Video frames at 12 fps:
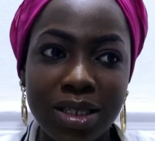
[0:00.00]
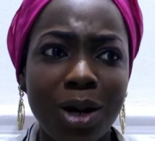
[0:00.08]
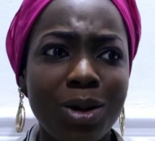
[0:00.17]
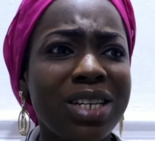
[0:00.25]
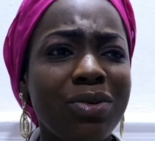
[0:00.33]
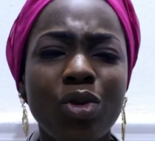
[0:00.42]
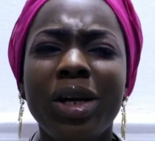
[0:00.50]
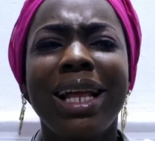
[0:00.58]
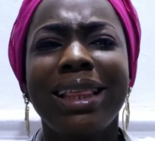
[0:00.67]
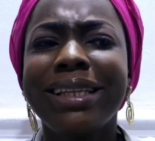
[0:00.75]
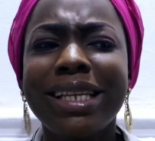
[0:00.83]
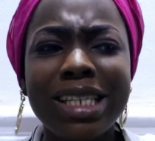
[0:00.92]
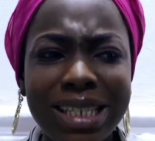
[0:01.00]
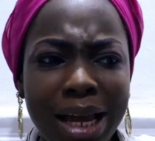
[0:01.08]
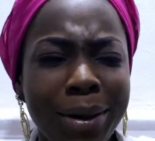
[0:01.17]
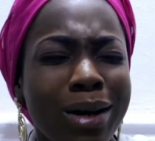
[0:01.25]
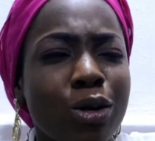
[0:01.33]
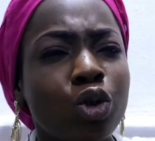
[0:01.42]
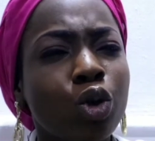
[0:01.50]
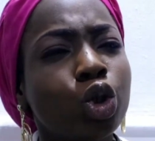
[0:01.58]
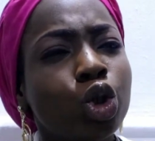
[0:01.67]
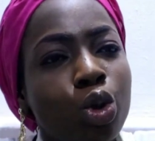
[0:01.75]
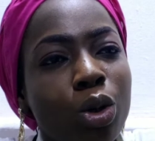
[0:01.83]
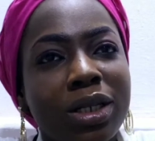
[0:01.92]
I was even, this time I was so
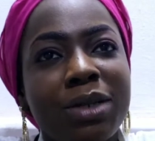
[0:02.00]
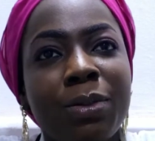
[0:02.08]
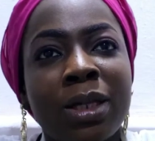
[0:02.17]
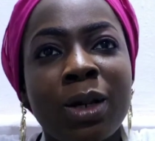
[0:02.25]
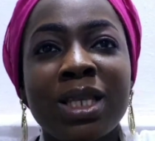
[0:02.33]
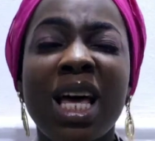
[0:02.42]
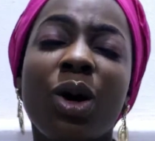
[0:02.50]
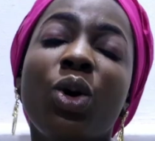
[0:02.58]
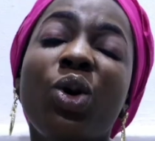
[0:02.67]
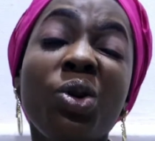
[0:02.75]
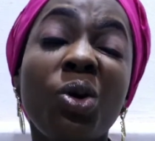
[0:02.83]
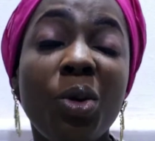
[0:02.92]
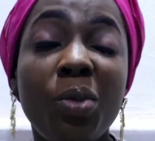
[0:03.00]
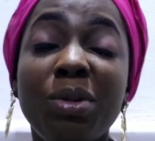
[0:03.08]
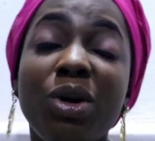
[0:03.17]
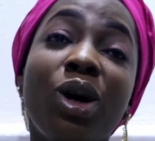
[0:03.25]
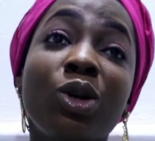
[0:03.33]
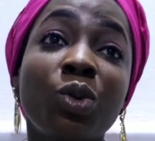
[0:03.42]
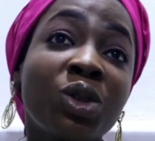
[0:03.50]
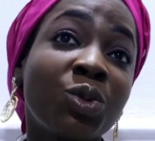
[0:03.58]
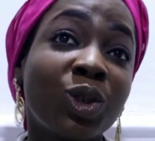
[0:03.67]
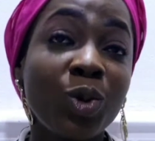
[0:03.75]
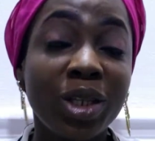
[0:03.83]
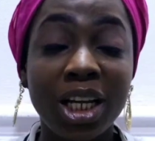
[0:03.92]
sure deep inside, I was like, oh no, maybe God
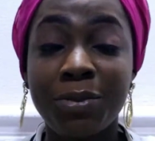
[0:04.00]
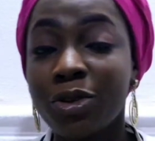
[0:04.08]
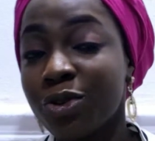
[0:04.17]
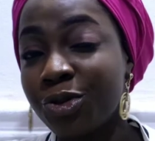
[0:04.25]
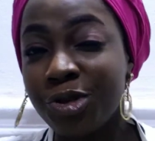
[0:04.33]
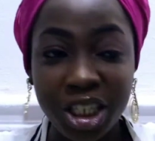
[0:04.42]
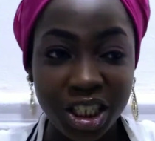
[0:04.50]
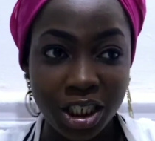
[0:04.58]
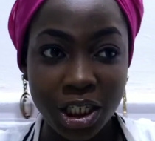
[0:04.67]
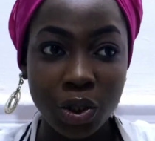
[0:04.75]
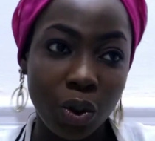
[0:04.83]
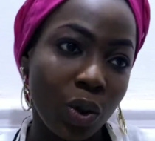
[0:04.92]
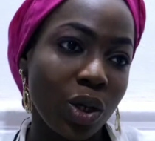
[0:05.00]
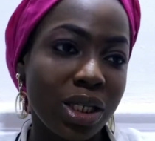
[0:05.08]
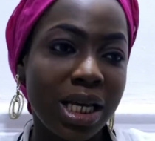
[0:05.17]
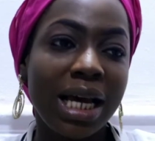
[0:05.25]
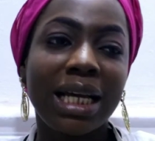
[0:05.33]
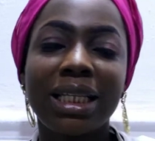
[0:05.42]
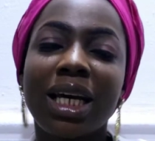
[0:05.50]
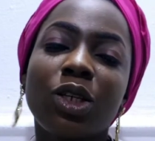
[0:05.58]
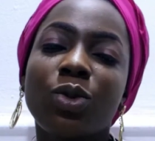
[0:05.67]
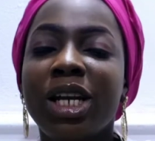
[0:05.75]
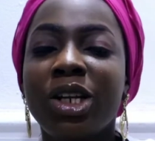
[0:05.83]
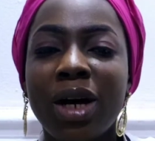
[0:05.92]
wanted me to finish this course. That is
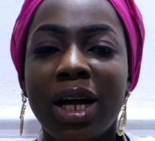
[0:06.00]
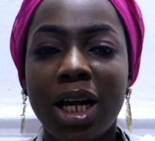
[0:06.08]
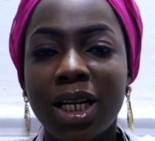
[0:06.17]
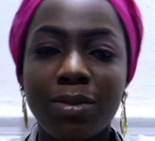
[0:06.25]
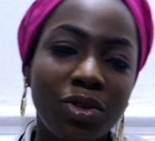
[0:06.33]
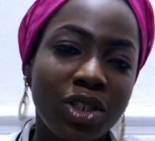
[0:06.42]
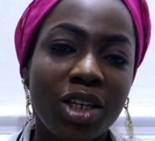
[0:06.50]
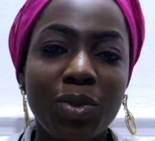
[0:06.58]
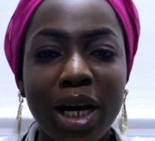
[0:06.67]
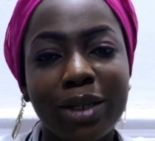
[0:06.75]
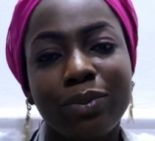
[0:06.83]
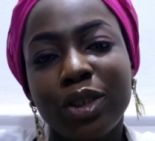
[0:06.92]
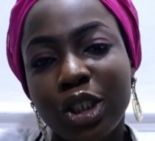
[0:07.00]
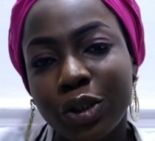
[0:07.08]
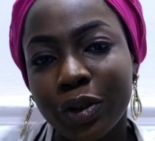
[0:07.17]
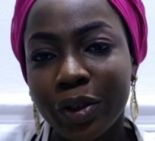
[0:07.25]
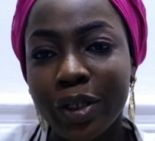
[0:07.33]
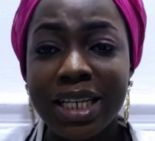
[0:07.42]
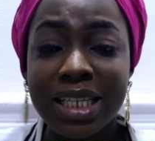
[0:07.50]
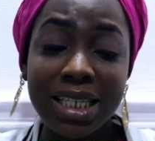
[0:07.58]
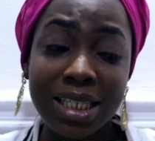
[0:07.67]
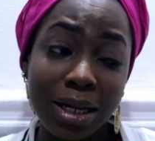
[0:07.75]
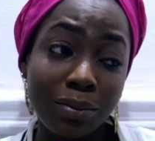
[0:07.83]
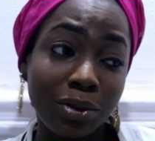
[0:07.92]
why He did not allow them to give me admission.
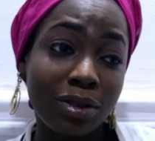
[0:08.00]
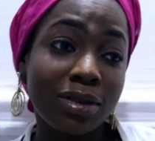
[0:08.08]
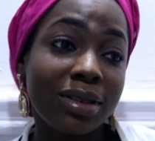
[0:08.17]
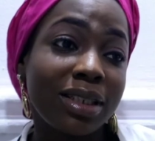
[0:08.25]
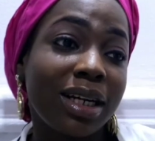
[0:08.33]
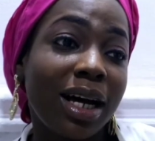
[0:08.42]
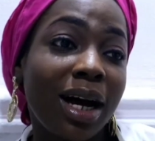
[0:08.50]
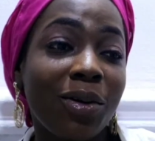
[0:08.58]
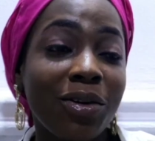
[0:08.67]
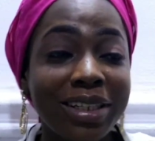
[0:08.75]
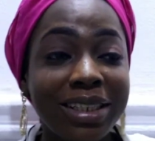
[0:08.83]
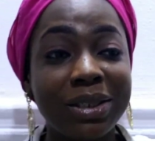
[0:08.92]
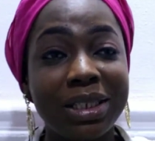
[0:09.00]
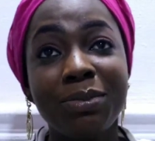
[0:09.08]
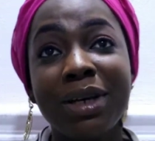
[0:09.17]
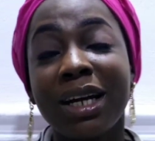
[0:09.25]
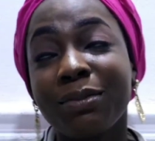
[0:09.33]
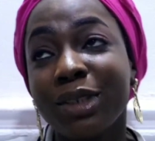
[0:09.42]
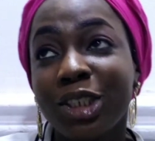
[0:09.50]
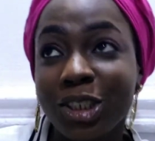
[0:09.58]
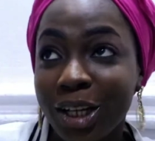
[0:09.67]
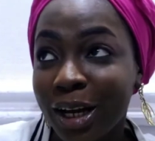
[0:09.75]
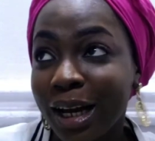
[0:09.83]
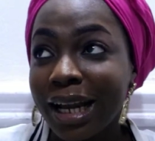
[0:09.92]
Since I'm done now, they give me
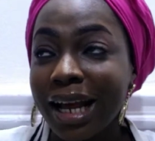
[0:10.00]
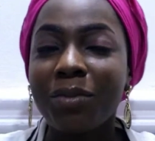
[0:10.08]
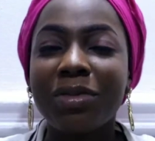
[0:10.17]
admission.